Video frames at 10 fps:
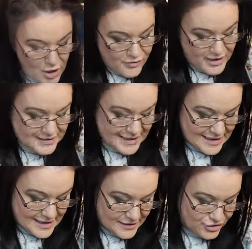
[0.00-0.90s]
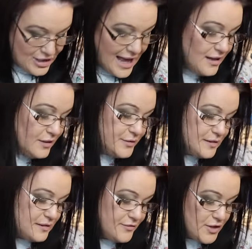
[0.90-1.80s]
obviously these
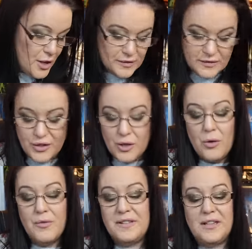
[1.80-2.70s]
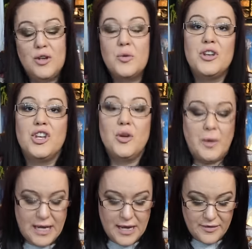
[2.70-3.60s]
shelves for those of you who obviously who are new
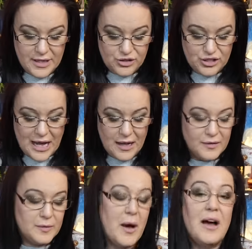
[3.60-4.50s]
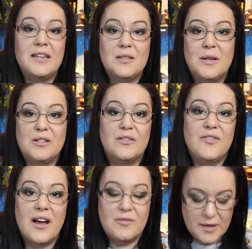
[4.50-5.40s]
here these shelves behind me took
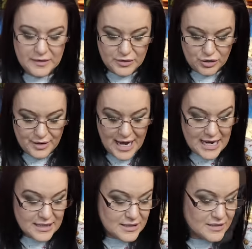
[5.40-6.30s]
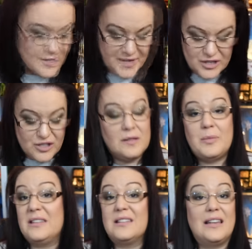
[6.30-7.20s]
five months to create they're just
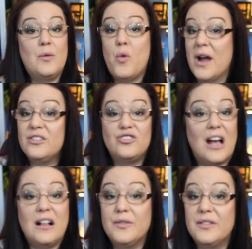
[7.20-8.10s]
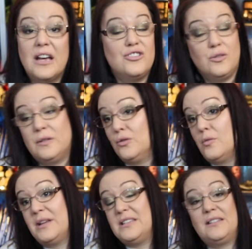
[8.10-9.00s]
basically white shelves as you saw
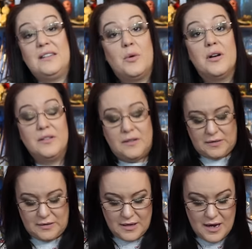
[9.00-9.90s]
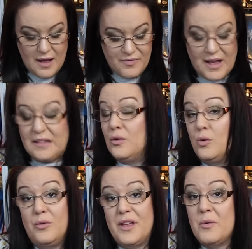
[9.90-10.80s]
my disney ones that's
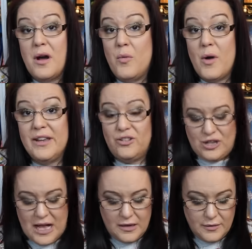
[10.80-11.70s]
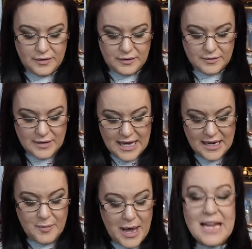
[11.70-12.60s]
all they were, white shelves. And
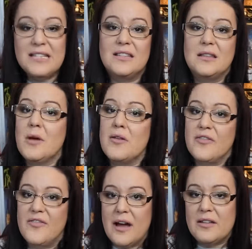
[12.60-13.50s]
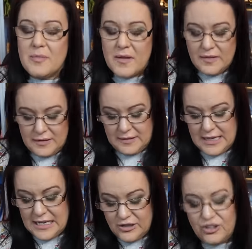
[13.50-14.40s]
I painted them over five months.
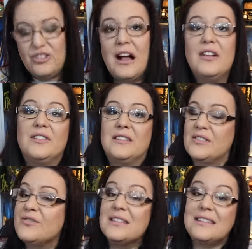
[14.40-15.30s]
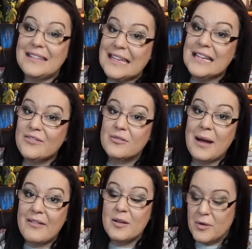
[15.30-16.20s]
Each shelf is a different scene from
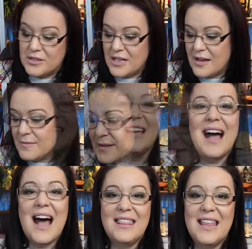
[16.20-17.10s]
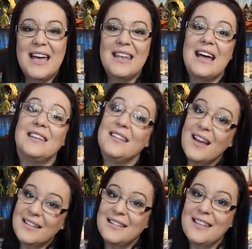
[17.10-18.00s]
Harry Potter. And then added
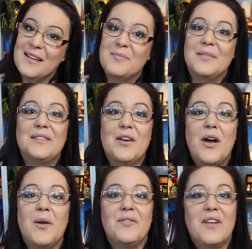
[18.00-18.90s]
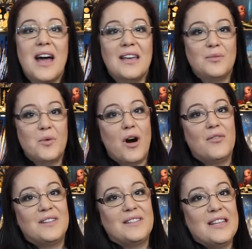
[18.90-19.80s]
light to them. So that is what
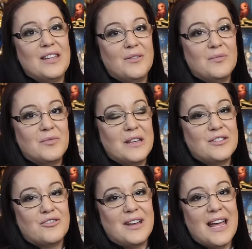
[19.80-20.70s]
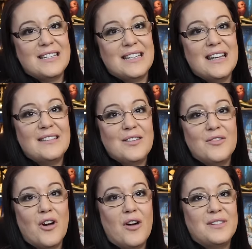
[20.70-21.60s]
obviously is created here. So
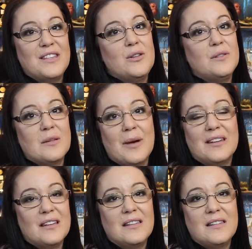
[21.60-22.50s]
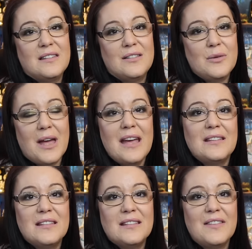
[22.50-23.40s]
you've got obviously Newt Scamander's
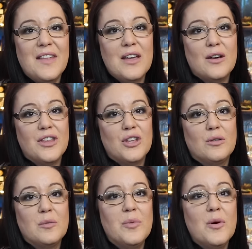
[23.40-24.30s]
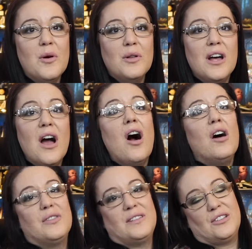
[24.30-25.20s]
suitcase inside there. You've got the Yule Ball.
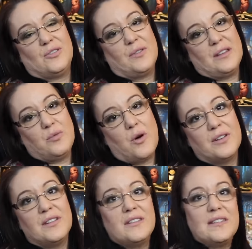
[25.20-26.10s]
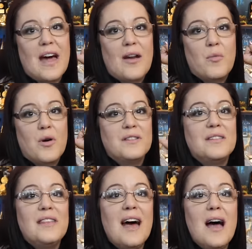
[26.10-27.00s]
Obviously there's wands there and
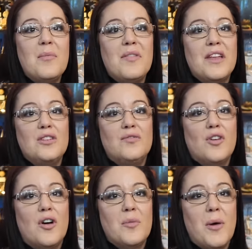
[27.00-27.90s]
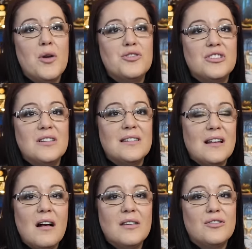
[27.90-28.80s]
ones there. But then you've got the potions
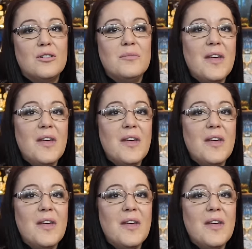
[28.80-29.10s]
classroom